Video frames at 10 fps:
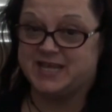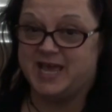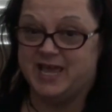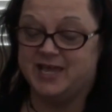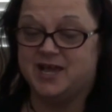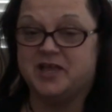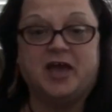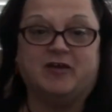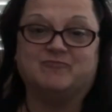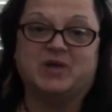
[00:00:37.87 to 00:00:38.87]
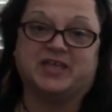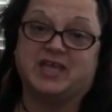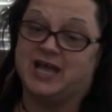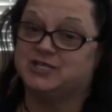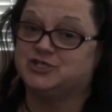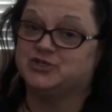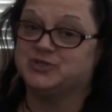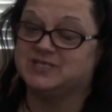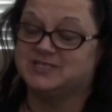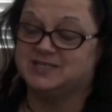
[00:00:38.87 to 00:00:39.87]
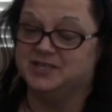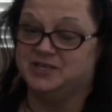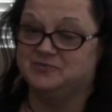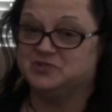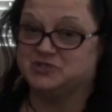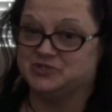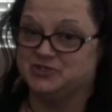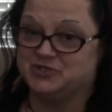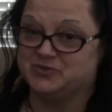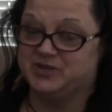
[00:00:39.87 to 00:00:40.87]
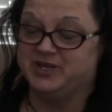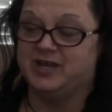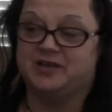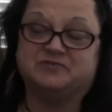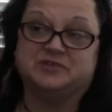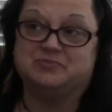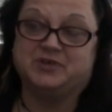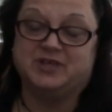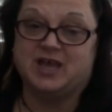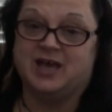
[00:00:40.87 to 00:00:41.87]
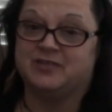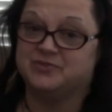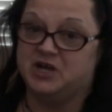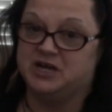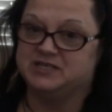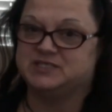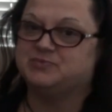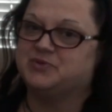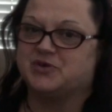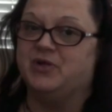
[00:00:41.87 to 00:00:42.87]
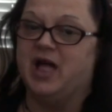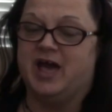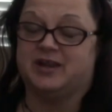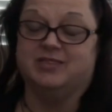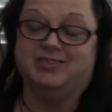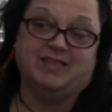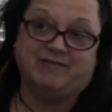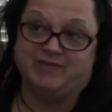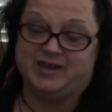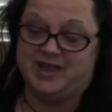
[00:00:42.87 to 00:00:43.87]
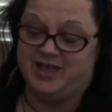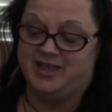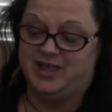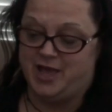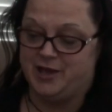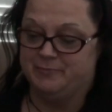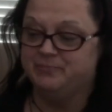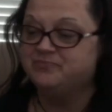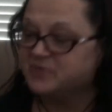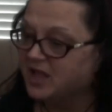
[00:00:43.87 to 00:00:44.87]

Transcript: day. I have my gastric sleeve surgery. I have to be at the hospital at 11 a.m.